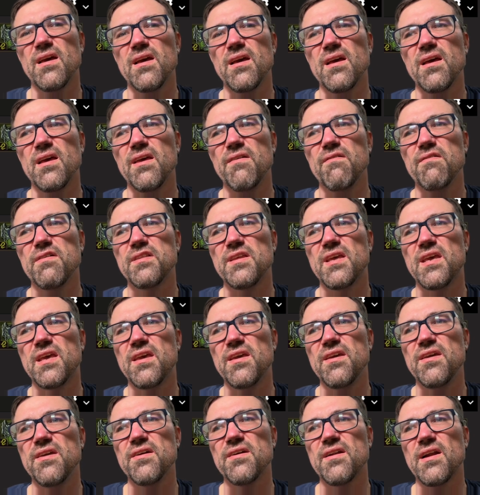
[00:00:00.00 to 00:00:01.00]
even
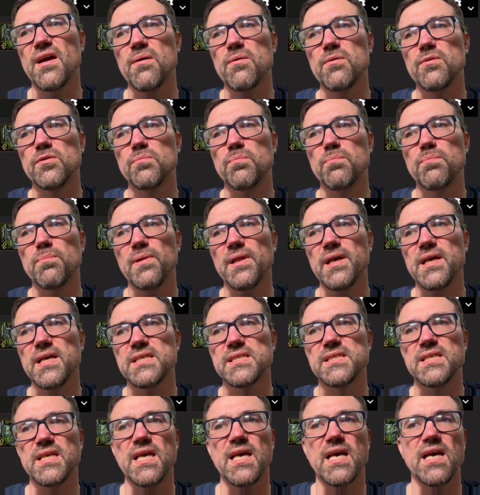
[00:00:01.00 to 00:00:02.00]
here I will
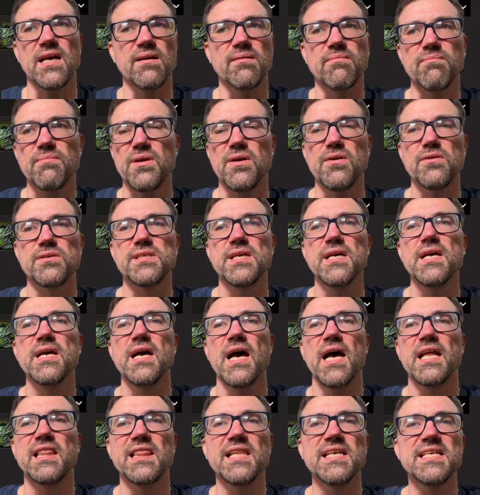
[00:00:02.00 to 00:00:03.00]
place, yeah, because
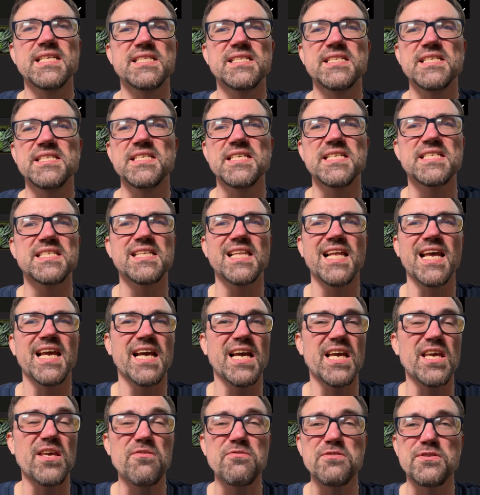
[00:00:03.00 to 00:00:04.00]
at least this is like a
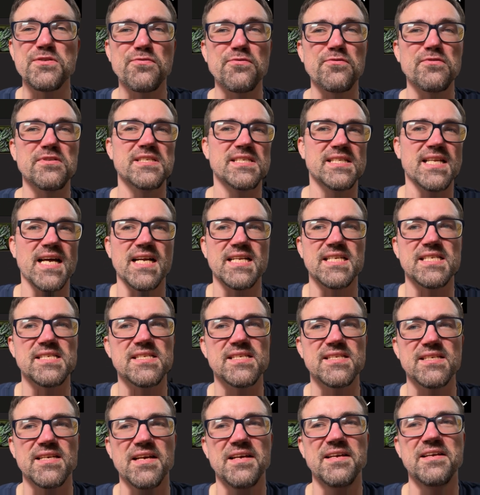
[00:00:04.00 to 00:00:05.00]
useful stats
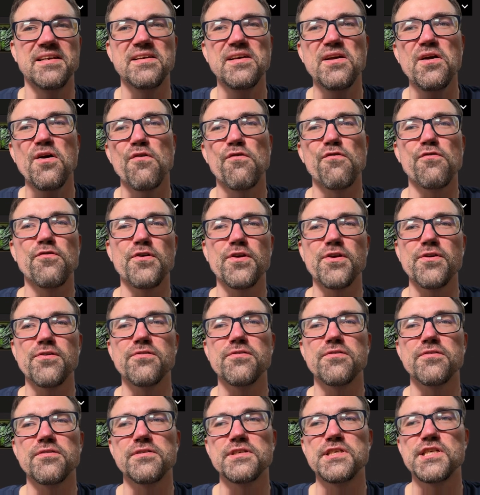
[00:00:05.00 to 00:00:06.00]
for
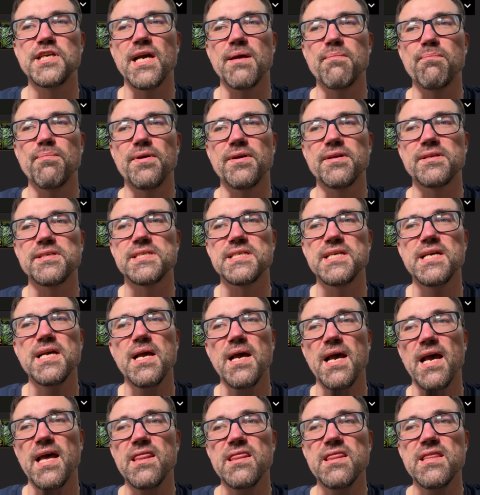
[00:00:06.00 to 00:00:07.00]
your champions,
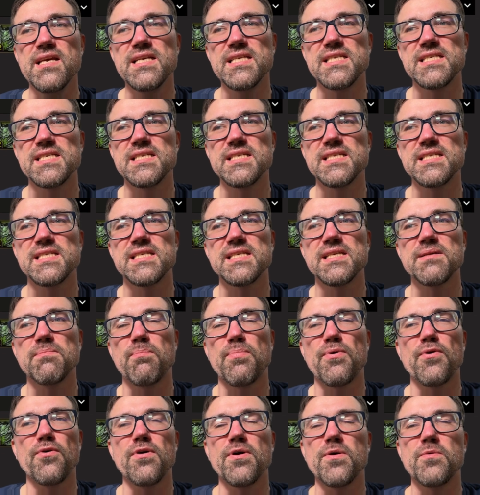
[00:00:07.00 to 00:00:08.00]
and this is a
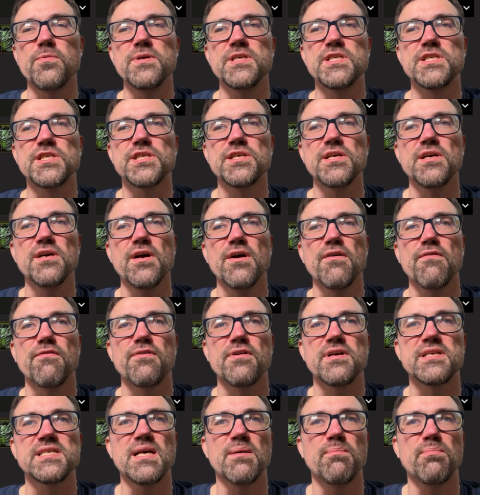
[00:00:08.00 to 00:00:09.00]
proc which, for
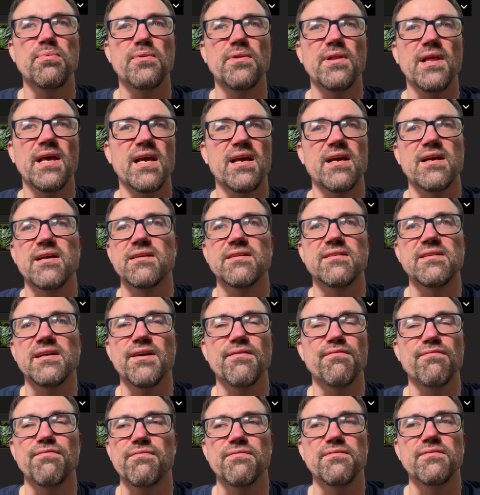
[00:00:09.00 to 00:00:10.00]
example, like
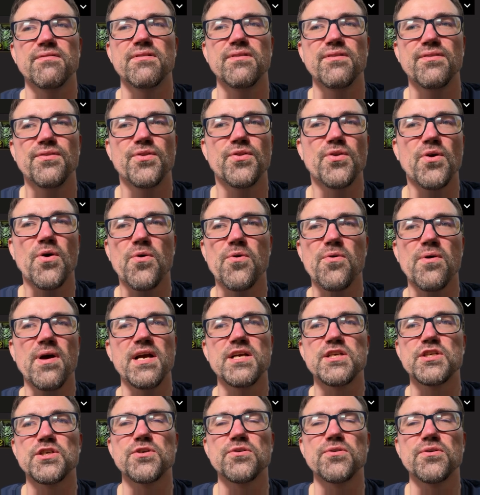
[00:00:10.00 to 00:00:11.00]
have no
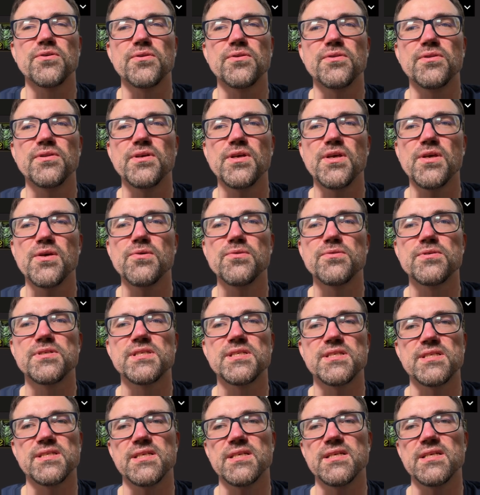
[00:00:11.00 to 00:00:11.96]
actual use.